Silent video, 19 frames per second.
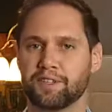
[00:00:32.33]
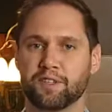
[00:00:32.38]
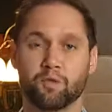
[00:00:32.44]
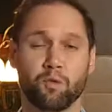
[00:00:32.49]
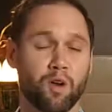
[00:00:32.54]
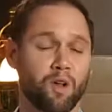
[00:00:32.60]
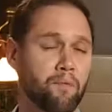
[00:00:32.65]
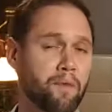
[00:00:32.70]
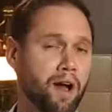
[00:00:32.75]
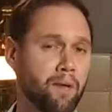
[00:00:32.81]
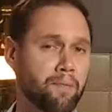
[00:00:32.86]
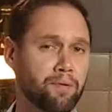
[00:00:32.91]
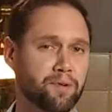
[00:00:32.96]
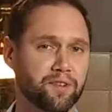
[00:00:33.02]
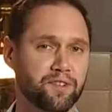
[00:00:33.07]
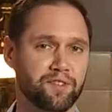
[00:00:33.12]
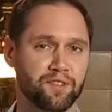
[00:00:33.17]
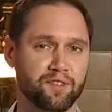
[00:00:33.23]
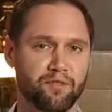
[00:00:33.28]
It's one of my
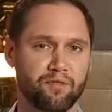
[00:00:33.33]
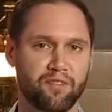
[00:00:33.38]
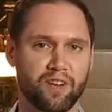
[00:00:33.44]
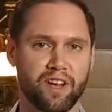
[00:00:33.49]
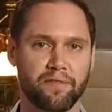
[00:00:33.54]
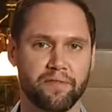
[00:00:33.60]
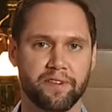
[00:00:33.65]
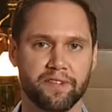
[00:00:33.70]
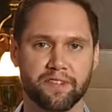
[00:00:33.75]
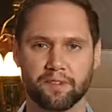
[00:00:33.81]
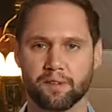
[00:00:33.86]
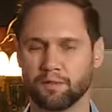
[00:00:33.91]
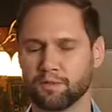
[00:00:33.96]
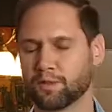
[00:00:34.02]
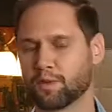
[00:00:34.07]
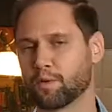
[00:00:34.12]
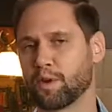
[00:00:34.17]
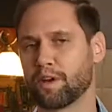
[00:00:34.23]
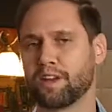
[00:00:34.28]
personal favorites. Goes
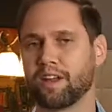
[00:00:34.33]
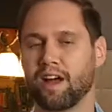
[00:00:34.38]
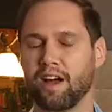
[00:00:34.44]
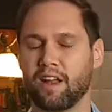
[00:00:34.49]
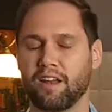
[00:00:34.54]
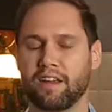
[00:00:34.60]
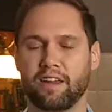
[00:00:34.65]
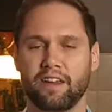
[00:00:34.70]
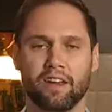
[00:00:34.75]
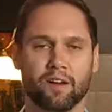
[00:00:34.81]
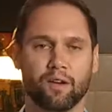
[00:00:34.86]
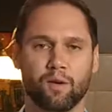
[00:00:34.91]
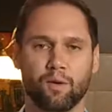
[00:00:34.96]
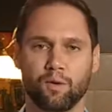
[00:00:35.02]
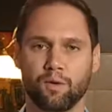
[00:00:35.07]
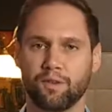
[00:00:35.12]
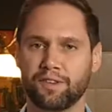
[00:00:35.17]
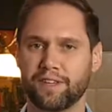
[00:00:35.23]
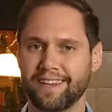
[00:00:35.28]
great on a
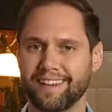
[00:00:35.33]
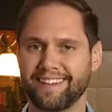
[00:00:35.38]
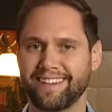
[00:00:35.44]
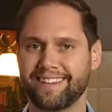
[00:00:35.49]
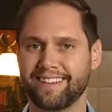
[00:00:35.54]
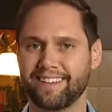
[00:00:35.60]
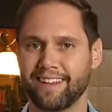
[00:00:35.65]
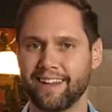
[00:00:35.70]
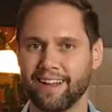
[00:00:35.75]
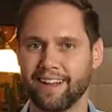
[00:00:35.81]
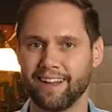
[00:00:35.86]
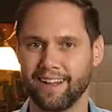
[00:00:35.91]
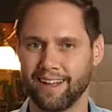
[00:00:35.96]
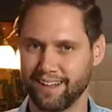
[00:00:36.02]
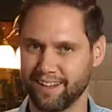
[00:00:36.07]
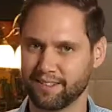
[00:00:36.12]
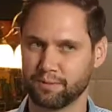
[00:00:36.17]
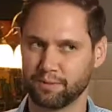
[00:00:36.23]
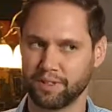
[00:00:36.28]
cold day,
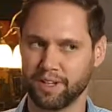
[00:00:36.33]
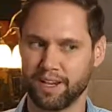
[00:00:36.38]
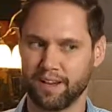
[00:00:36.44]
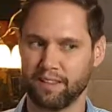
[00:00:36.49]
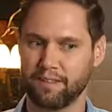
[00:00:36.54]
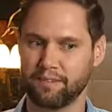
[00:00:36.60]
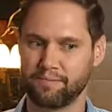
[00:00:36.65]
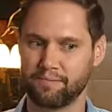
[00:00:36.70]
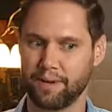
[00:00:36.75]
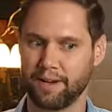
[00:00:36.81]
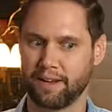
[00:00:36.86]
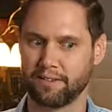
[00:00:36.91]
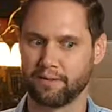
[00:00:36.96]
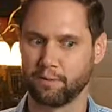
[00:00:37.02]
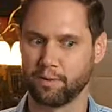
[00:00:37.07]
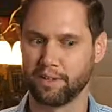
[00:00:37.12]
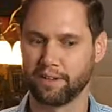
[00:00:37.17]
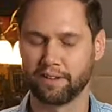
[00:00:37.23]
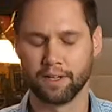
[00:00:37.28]
as we had this past
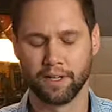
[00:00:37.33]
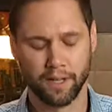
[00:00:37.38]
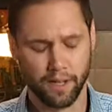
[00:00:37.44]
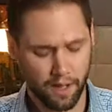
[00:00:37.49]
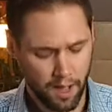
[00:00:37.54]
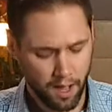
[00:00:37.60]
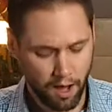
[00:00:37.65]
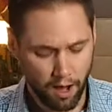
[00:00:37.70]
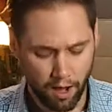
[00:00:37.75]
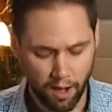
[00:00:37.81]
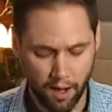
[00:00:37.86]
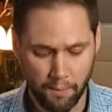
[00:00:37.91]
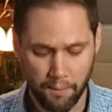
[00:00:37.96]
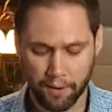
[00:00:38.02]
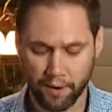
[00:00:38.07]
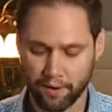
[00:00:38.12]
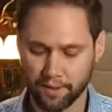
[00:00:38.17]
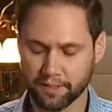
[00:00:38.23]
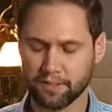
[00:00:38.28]
week.
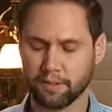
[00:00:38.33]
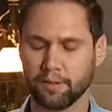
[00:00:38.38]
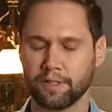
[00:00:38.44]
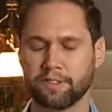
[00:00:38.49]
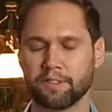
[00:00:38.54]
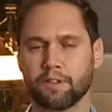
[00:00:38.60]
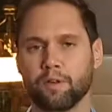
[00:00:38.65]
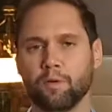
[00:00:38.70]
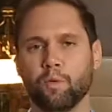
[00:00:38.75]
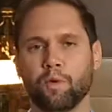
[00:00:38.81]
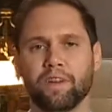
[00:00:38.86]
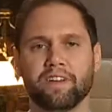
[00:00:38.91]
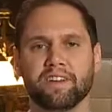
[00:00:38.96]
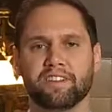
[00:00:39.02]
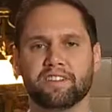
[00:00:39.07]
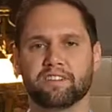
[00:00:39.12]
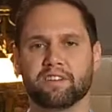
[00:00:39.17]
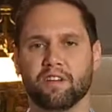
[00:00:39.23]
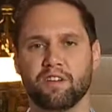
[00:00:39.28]
But also, it's a good way to
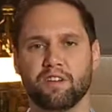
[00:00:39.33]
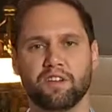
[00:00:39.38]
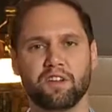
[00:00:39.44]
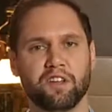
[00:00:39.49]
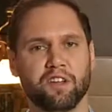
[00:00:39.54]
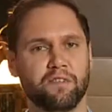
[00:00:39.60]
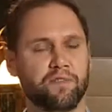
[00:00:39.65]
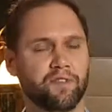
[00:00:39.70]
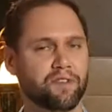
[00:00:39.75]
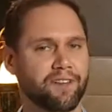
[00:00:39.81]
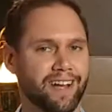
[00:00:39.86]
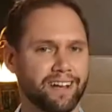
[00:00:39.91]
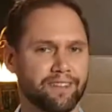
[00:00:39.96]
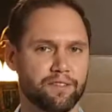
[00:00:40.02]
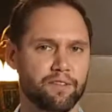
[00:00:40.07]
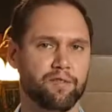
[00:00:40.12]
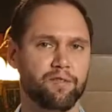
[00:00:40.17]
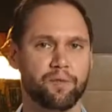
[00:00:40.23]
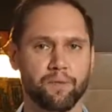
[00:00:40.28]
get started if you're not
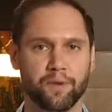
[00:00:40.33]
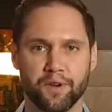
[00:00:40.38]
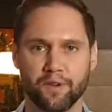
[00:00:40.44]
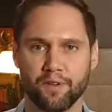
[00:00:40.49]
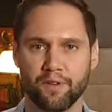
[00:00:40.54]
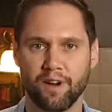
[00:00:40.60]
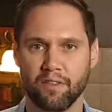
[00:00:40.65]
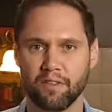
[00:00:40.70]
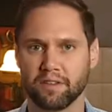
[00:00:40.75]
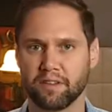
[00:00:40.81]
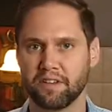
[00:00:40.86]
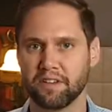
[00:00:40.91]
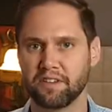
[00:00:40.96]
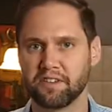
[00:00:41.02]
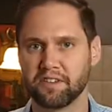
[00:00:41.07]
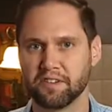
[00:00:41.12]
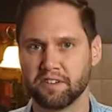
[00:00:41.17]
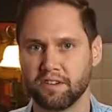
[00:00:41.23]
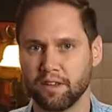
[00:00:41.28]
too familiar around the
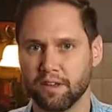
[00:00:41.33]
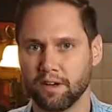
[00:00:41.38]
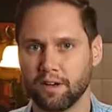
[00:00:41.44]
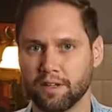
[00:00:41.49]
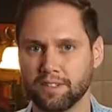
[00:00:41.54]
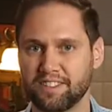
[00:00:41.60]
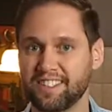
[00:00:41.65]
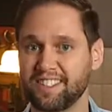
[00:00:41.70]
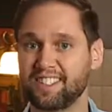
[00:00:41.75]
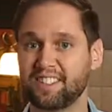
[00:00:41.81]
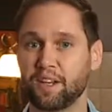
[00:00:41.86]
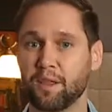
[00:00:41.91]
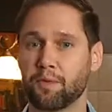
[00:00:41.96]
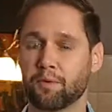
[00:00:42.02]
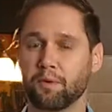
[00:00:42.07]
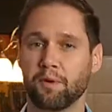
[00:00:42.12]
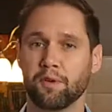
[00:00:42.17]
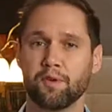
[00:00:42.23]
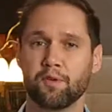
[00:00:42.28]
kitchen. It's easy to
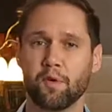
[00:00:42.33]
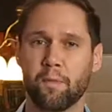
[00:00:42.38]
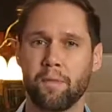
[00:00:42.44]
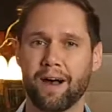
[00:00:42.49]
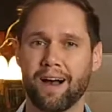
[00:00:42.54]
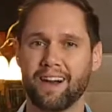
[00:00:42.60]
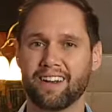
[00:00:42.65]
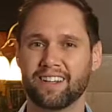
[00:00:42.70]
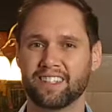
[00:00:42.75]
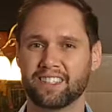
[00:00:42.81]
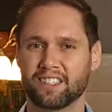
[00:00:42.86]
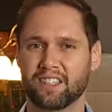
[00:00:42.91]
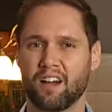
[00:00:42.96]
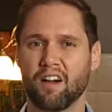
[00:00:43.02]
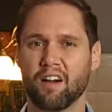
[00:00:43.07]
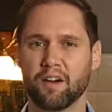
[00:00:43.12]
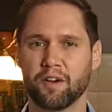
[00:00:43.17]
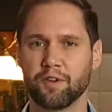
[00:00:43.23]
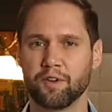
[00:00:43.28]
throw into a pot. It's
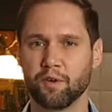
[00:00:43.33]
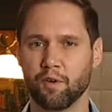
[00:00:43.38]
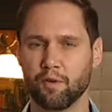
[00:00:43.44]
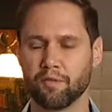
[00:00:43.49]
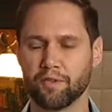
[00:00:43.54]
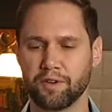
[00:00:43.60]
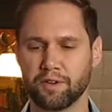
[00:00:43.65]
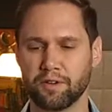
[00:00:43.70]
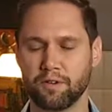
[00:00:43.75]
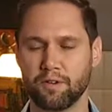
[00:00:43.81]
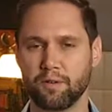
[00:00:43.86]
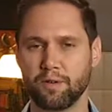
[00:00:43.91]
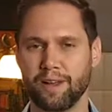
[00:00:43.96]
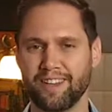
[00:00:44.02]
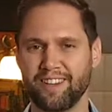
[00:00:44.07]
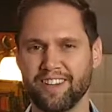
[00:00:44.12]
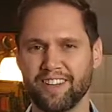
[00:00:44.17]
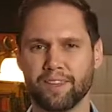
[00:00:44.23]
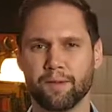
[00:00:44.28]
hard to overdo,
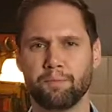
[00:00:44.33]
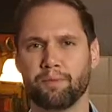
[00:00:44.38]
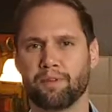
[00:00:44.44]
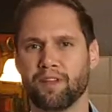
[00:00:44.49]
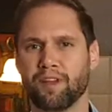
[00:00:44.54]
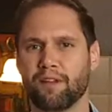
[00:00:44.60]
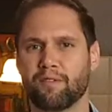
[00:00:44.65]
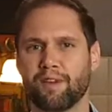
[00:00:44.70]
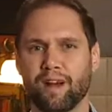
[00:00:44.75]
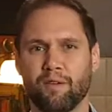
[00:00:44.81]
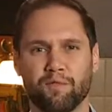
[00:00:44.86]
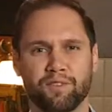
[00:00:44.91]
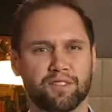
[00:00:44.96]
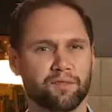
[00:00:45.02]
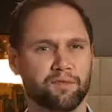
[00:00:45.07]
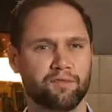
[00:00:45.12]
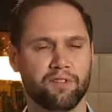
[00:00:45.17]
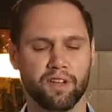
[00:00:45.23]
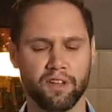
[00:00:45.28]
and you get to play around with
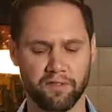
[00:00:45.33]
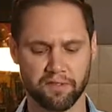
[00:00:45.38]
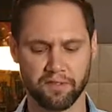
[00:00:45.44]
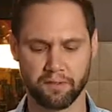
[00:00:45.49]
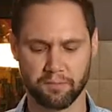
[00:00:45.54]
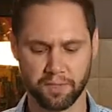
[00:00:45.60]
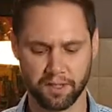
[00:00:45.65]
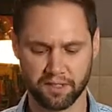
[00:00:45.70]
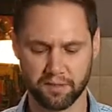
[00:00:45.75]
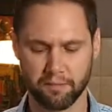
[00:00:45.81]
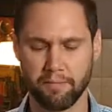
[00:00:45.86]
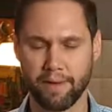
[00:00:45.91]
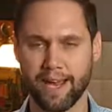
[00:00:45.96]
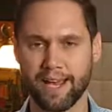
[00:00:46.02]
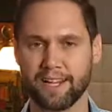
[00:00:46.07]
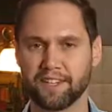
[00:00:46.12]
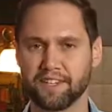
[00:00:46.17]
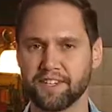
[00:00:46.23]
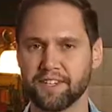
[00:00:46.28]
some flavors and mix and
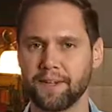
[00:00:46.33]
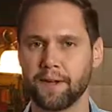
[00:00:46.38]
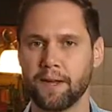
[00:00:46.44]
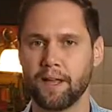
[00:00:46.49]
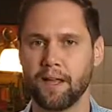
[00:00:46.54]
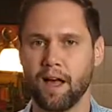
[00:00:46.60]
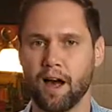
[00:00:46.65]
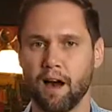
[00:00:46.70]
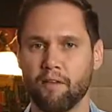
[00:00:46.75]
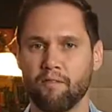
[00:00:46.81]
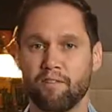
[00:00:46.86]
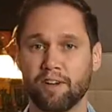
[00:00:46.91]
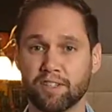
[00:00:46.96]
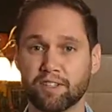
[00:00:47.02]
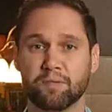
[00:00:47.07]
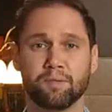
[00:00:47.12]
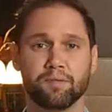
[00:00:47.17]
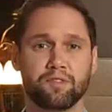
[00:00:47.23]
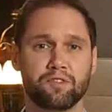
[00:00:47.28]
match.
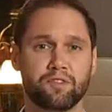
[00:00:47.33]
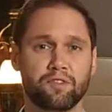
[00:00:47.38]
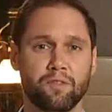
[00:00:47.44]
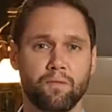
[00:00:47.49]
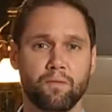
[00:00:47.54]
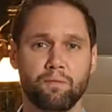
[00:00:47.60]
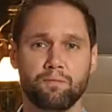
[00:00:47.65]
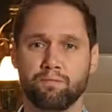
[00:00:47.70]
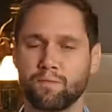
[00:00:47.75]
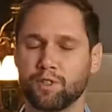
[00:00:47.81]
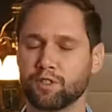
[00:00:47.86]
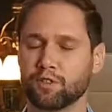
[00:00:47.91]
Vegetable soup is